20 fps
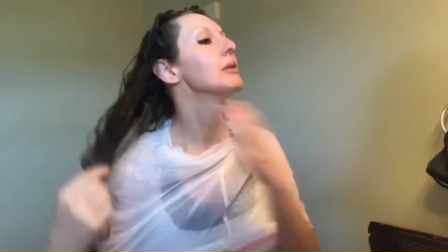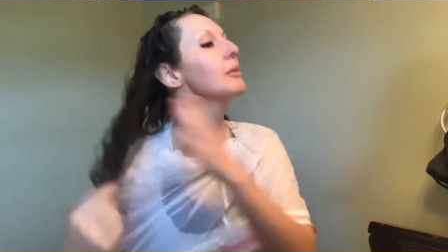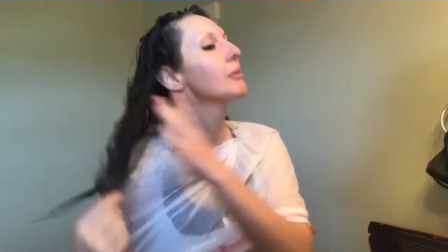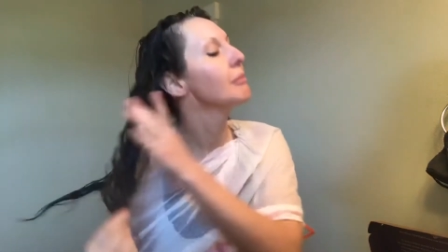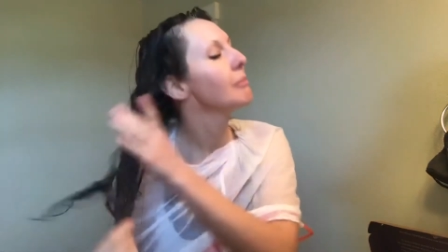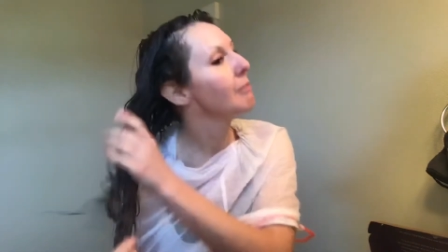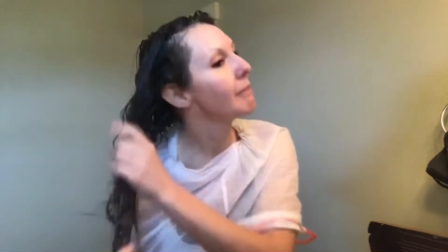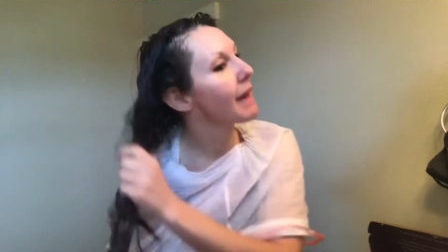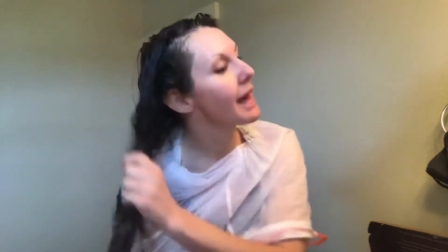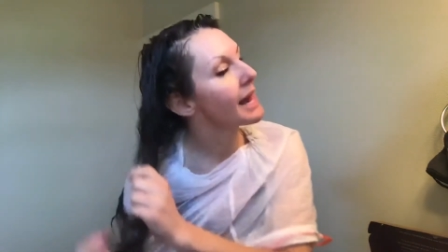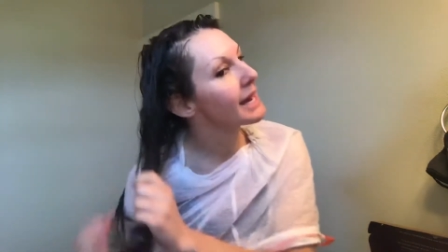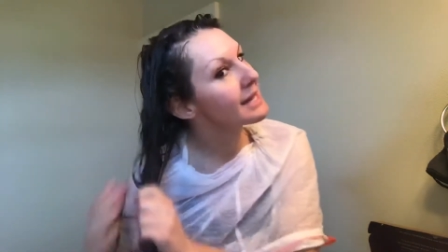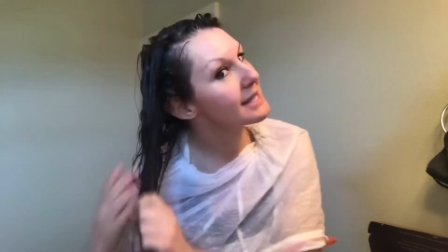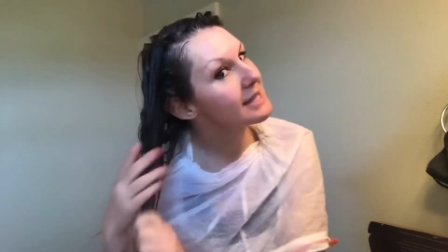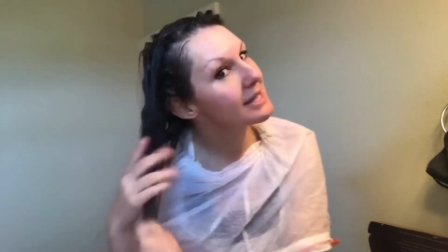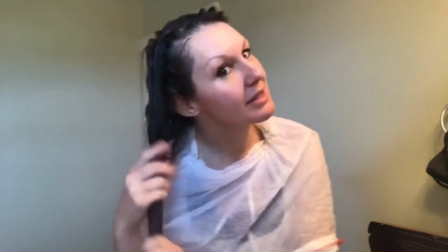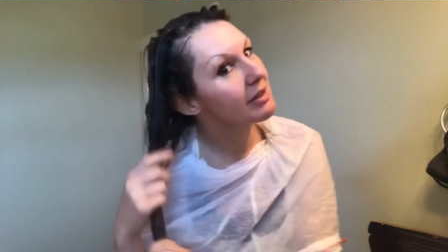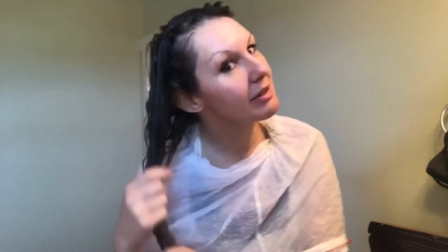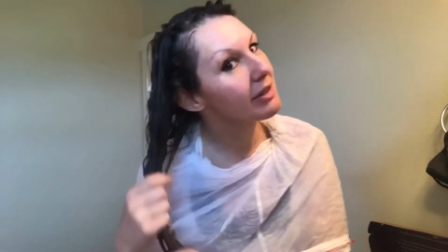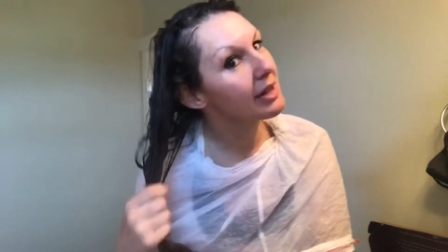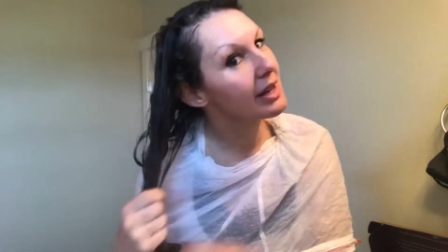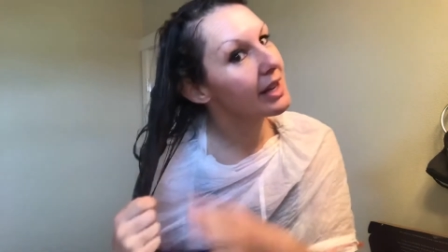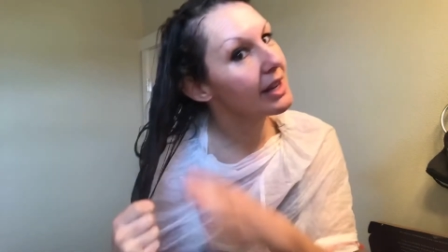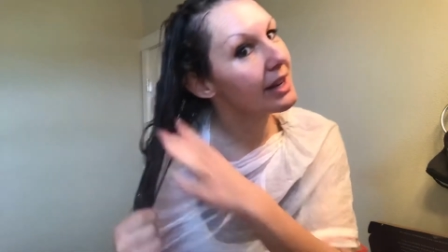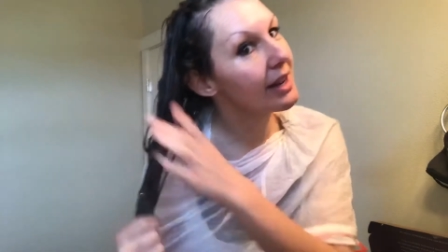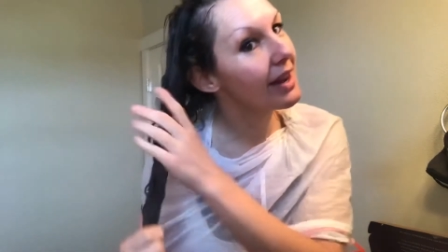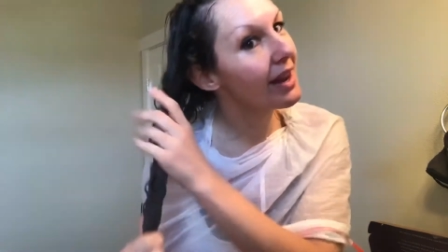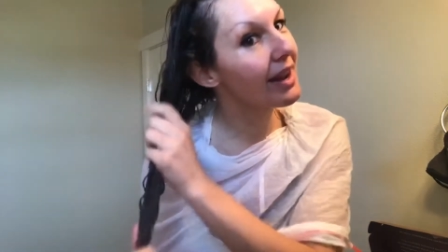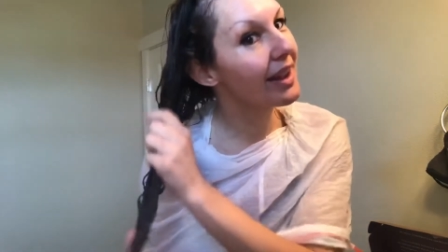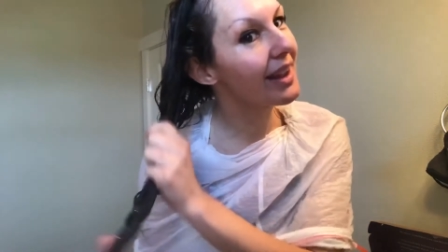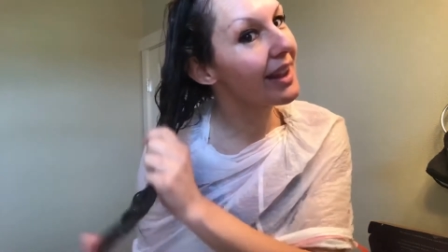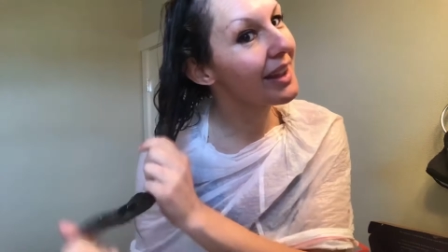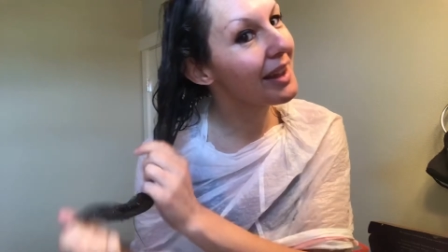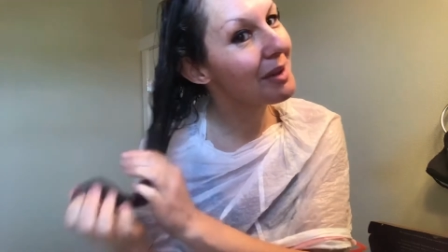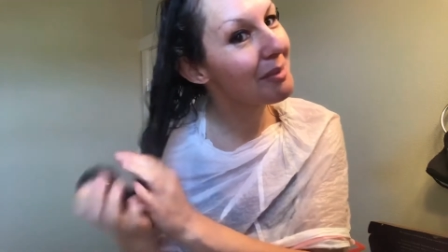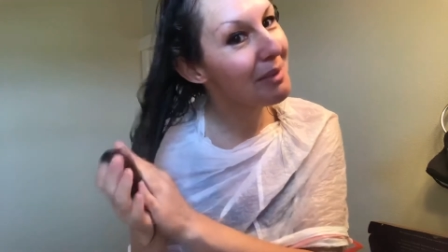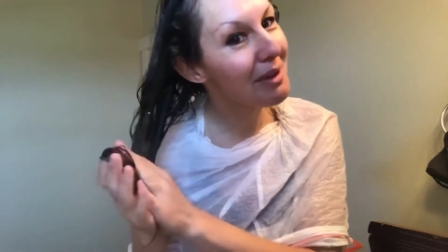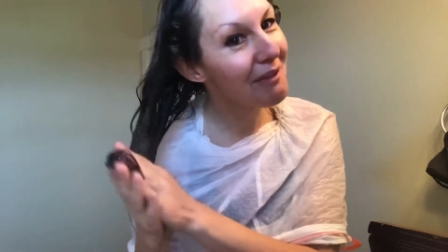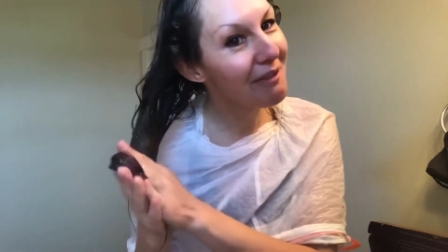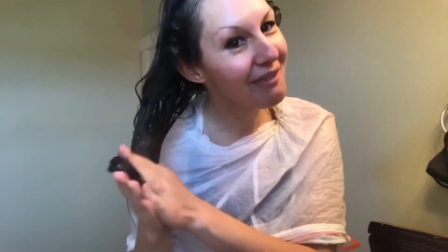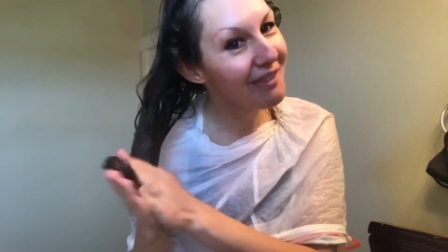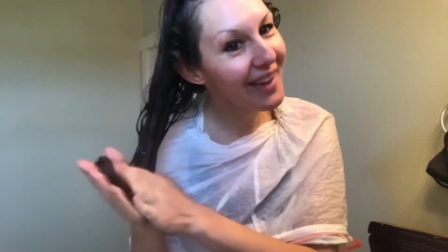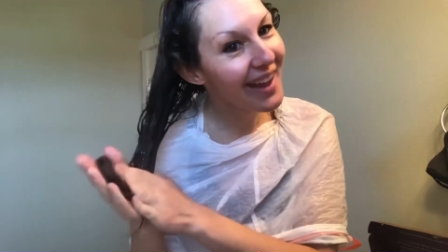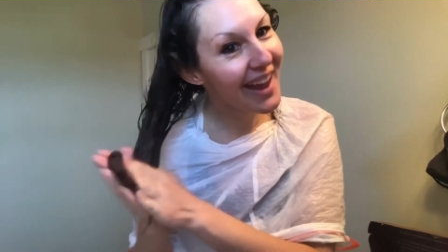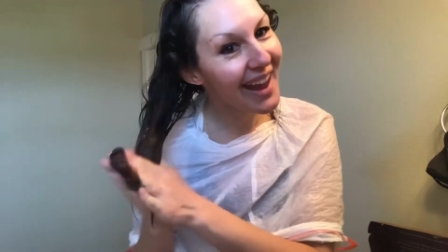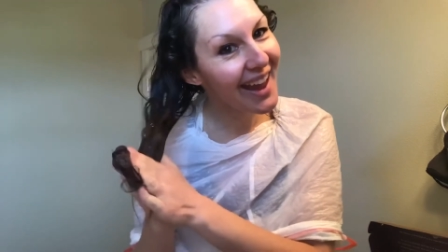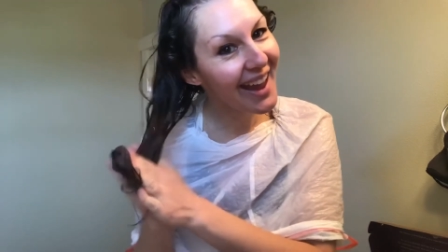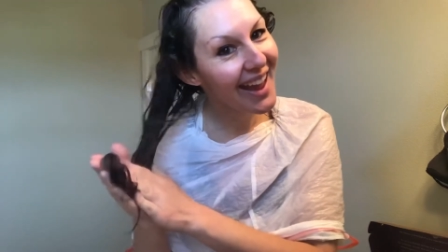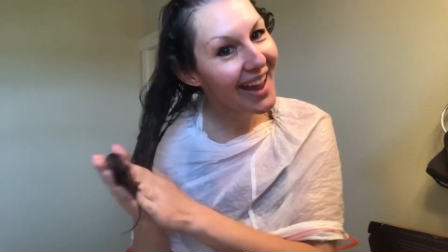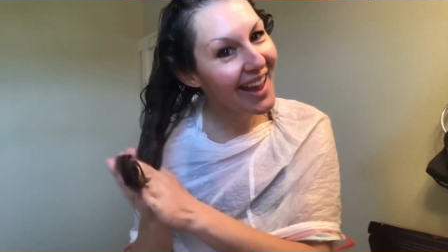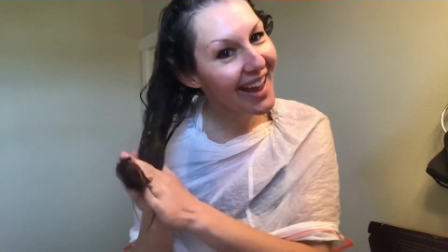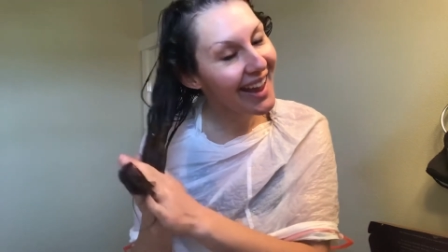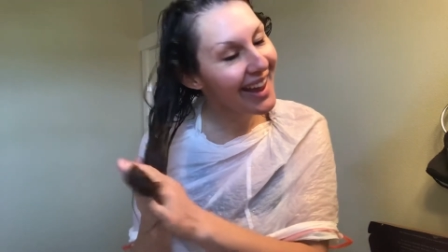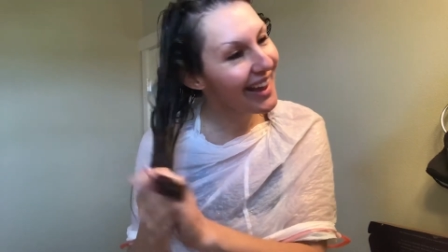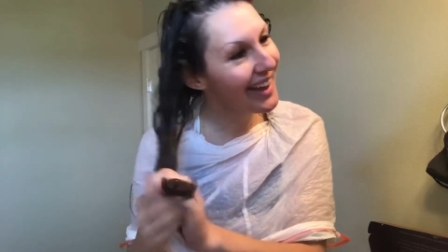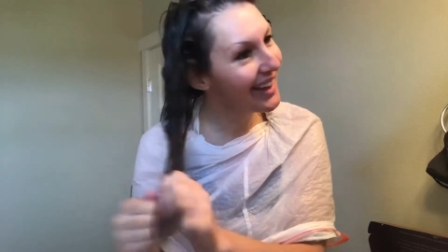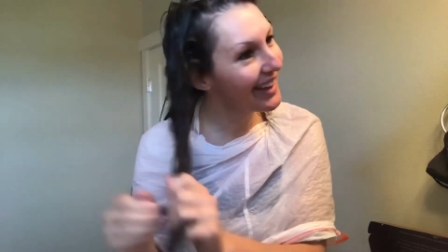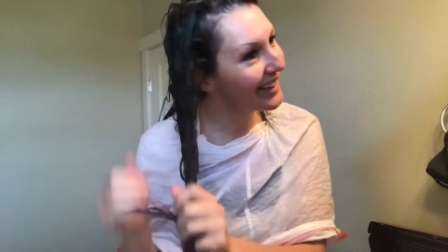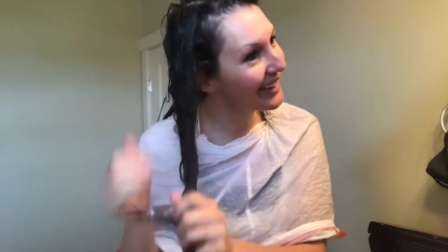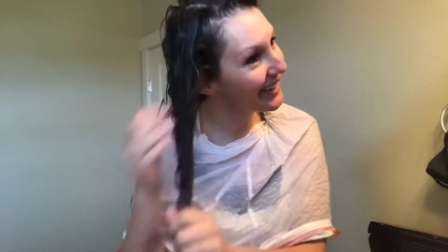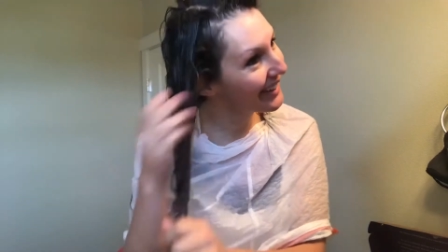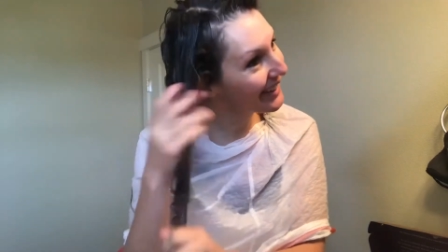Madison Reed, I am a fan.